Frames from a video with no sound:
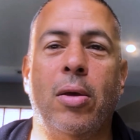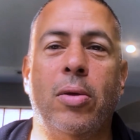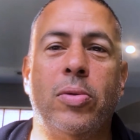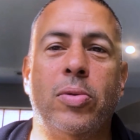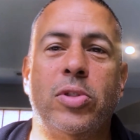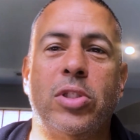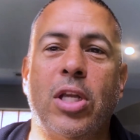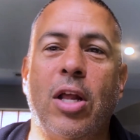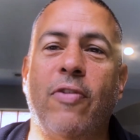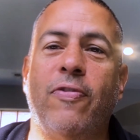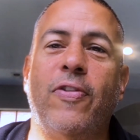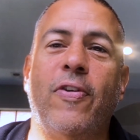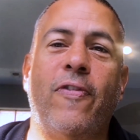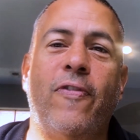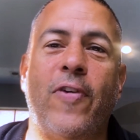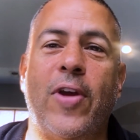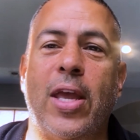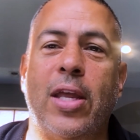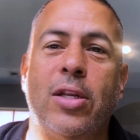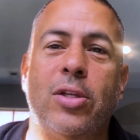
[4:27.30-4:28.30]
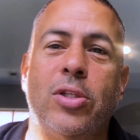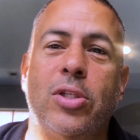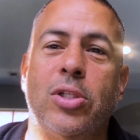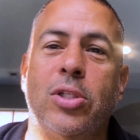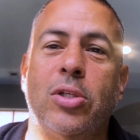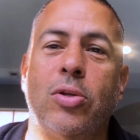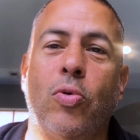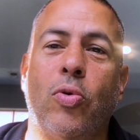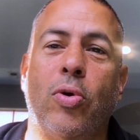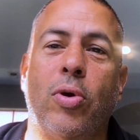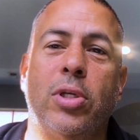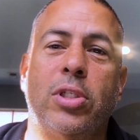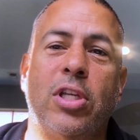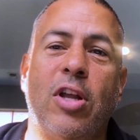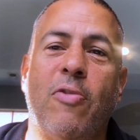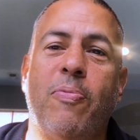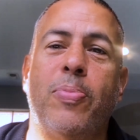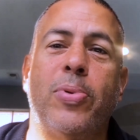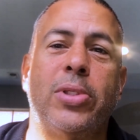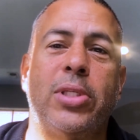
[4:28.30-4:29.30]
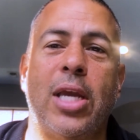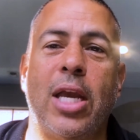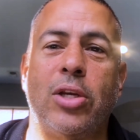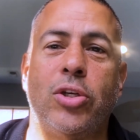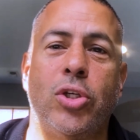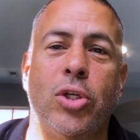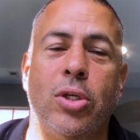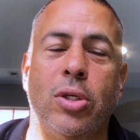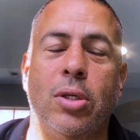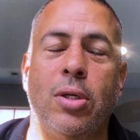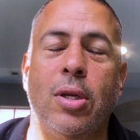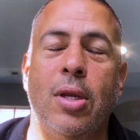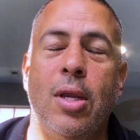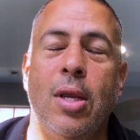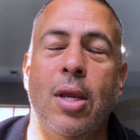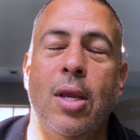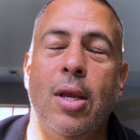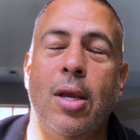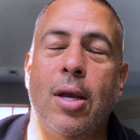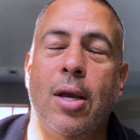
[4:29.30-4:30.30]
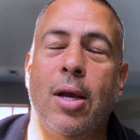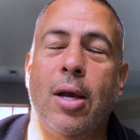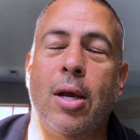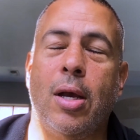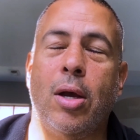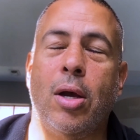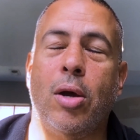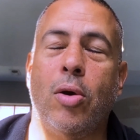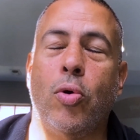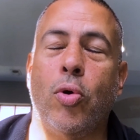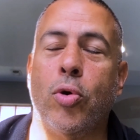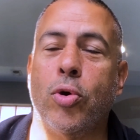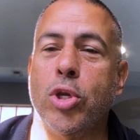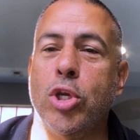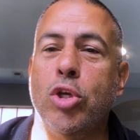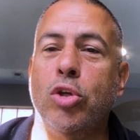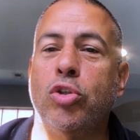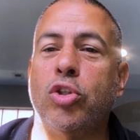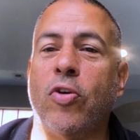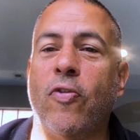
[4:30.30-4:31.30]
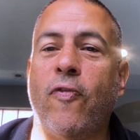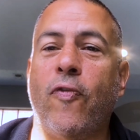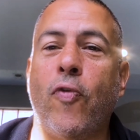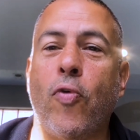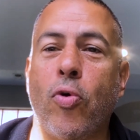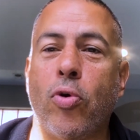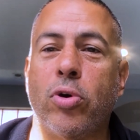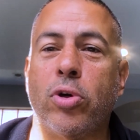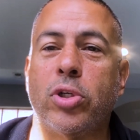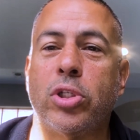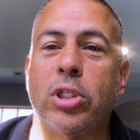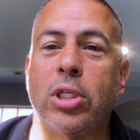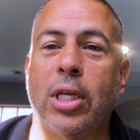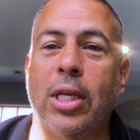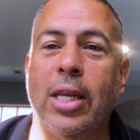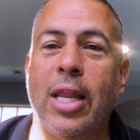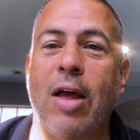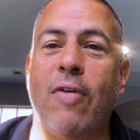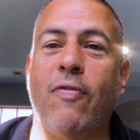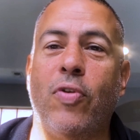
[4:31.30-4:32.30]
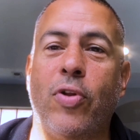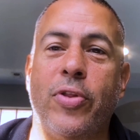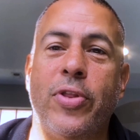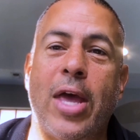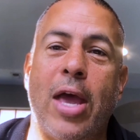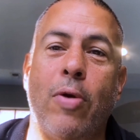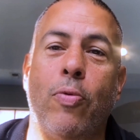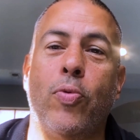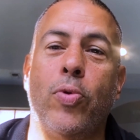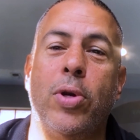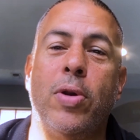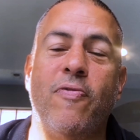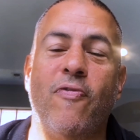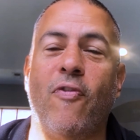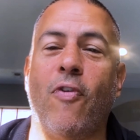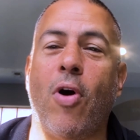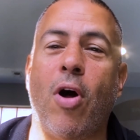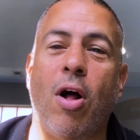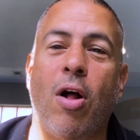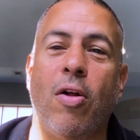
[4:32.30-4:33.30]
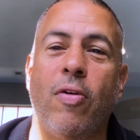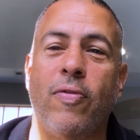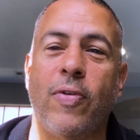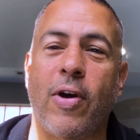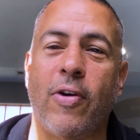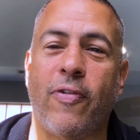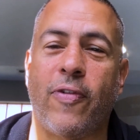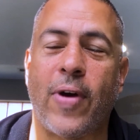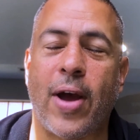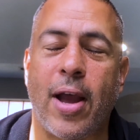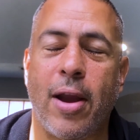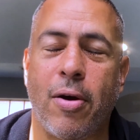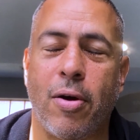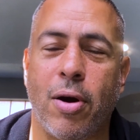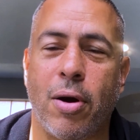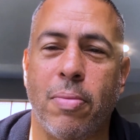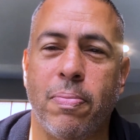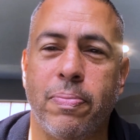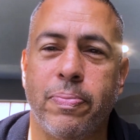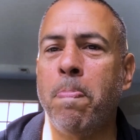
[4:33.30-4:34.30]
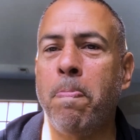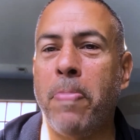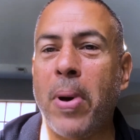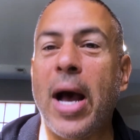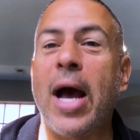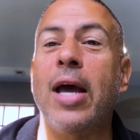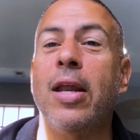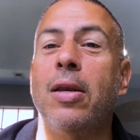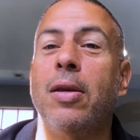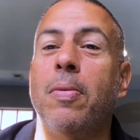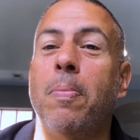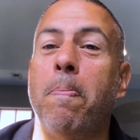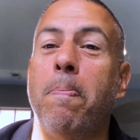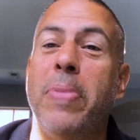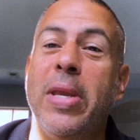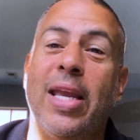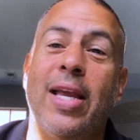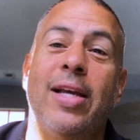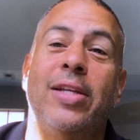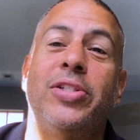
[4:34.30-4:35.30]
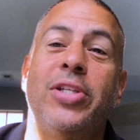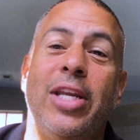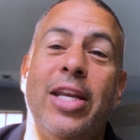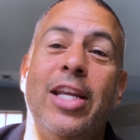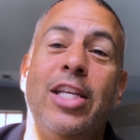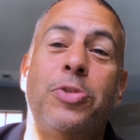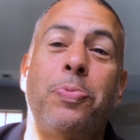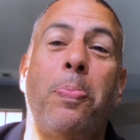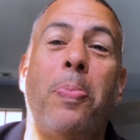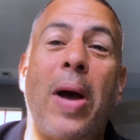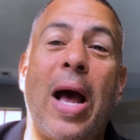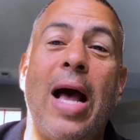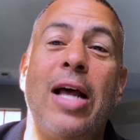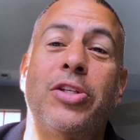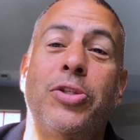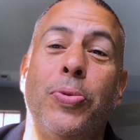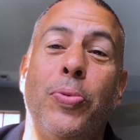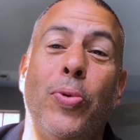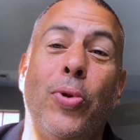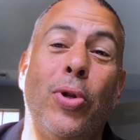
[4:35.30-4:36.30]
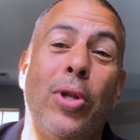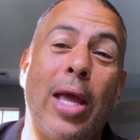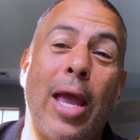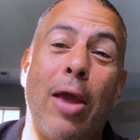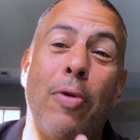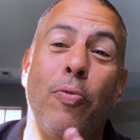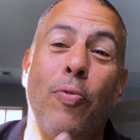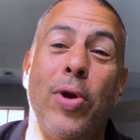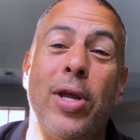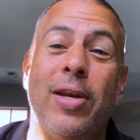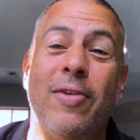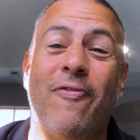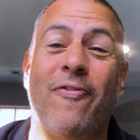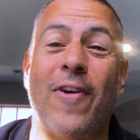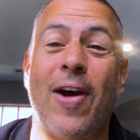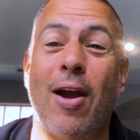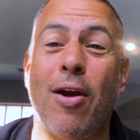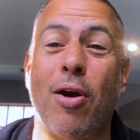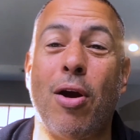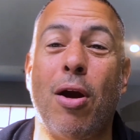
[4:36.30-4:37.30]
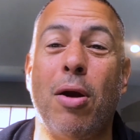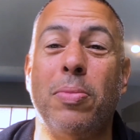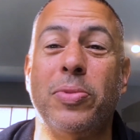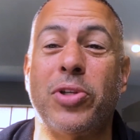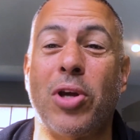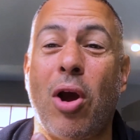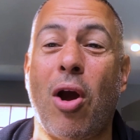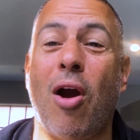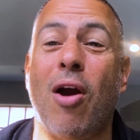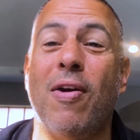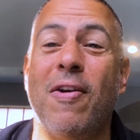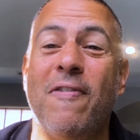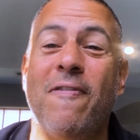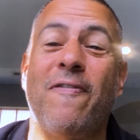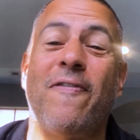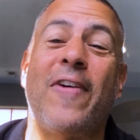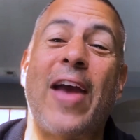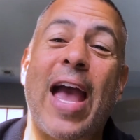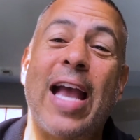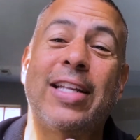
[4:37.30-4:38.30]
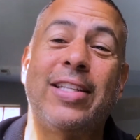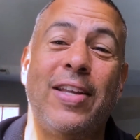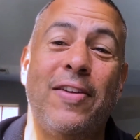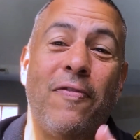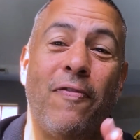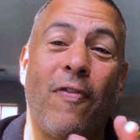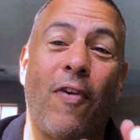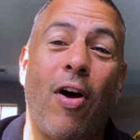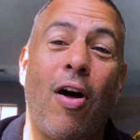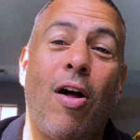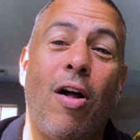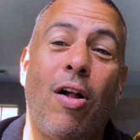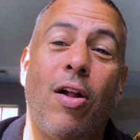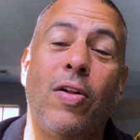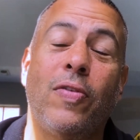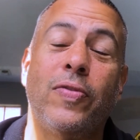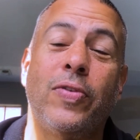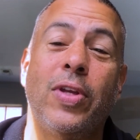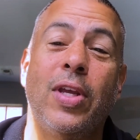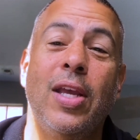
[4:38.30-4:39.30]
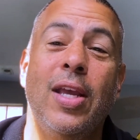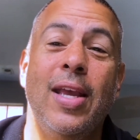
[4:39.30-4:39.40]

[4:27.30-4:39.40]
self-defense or a self-protection or use of force level that would involve a firearm. But because it is possible, and when firearms are in fact involved,